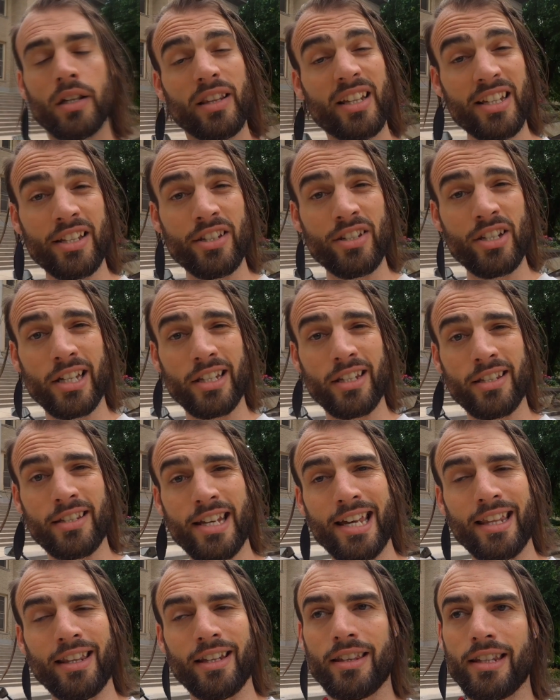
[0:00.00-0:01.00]
This is not to
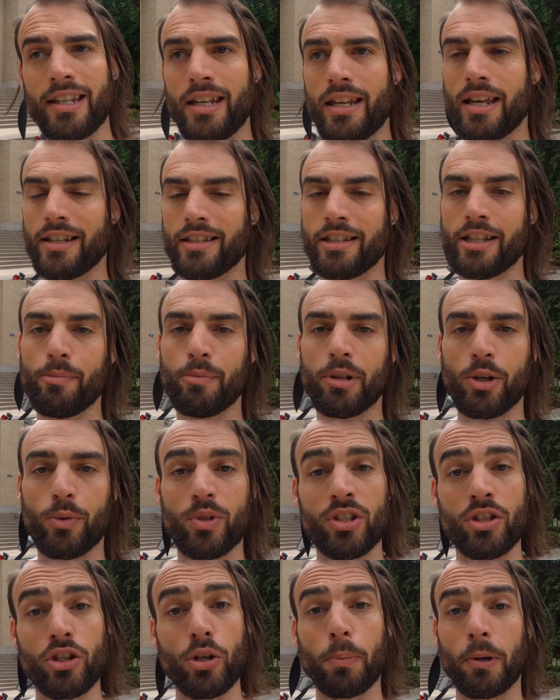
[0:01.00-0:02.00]
say that the assembly
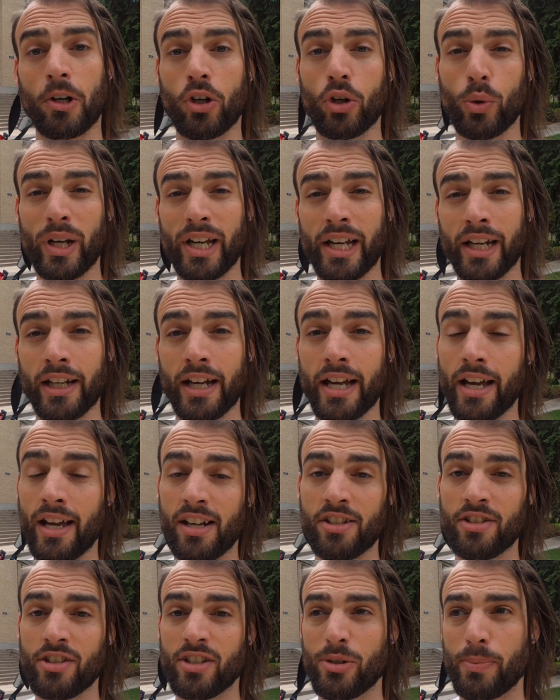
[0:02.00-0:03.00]
was super quick. I
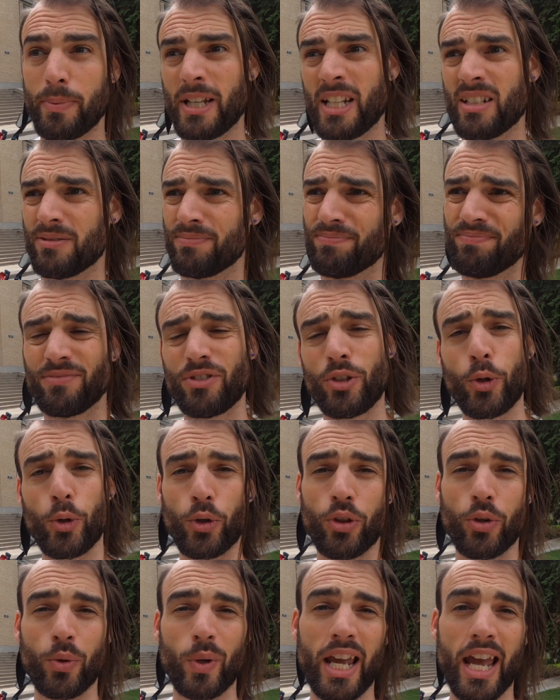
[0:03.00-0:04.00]
honestly spent 2 or
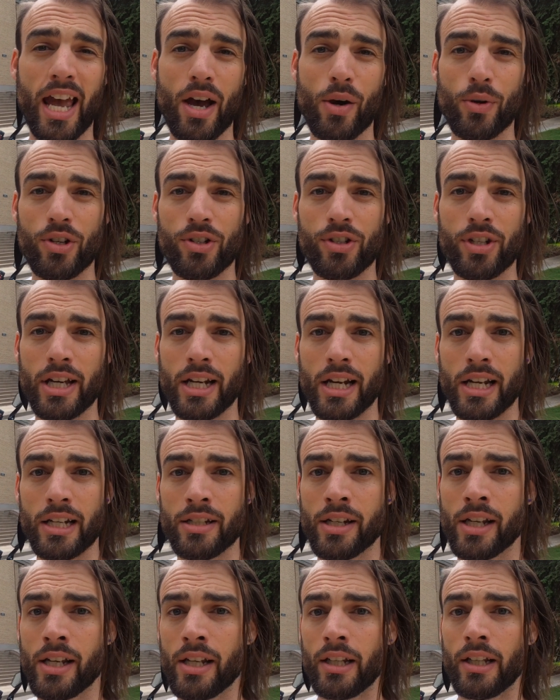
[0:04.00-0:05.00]
3 hours on
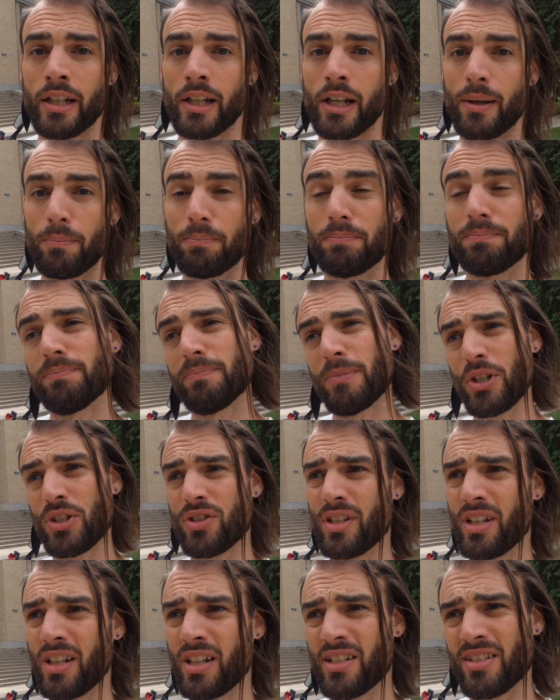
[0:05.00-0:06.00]
it,
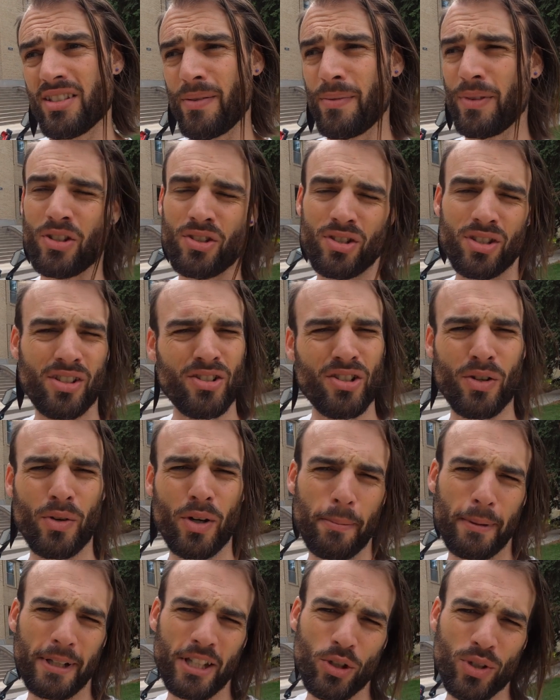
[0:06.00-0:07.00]
mostly because there's
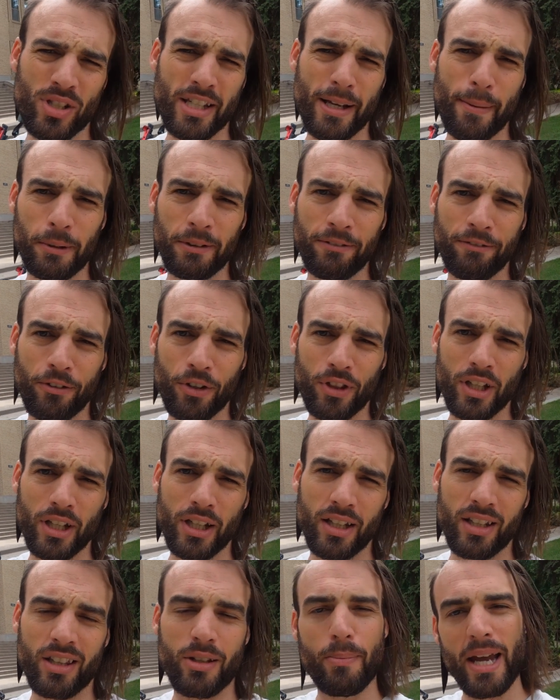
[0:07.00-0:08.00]
quite a bit to assemble for
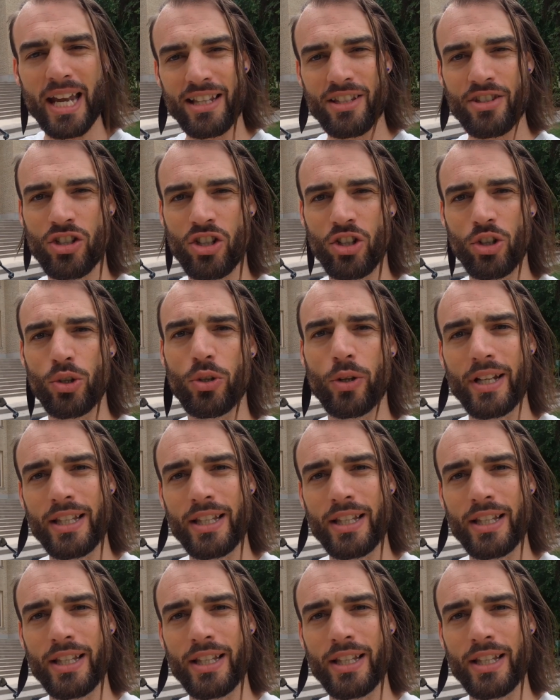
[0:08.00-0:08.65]
the main scooter